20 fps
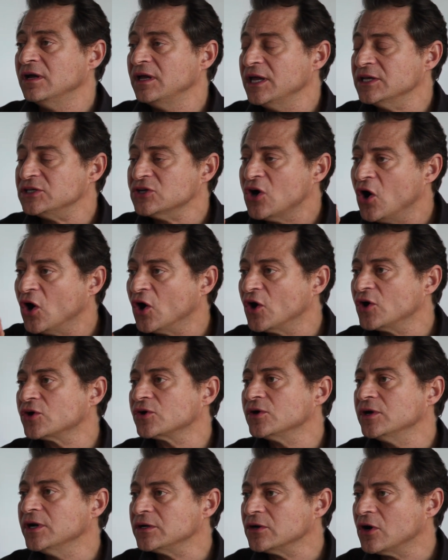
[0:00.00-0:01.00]
it's
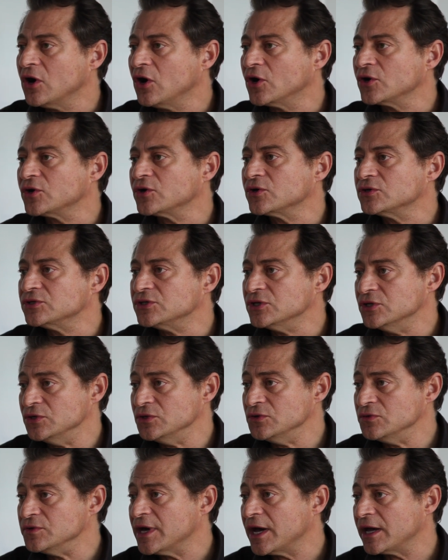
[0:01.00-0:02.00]
harder and harder to
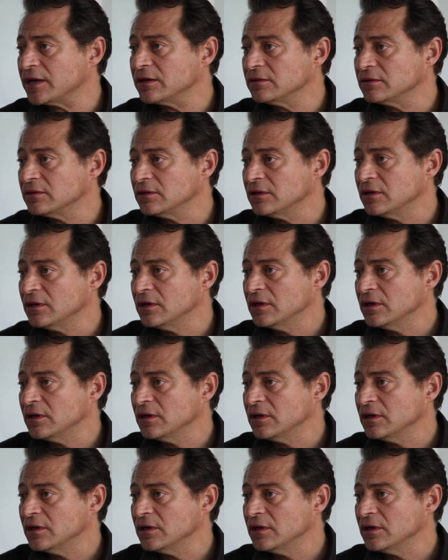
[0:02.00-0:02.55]
do that. Yeah.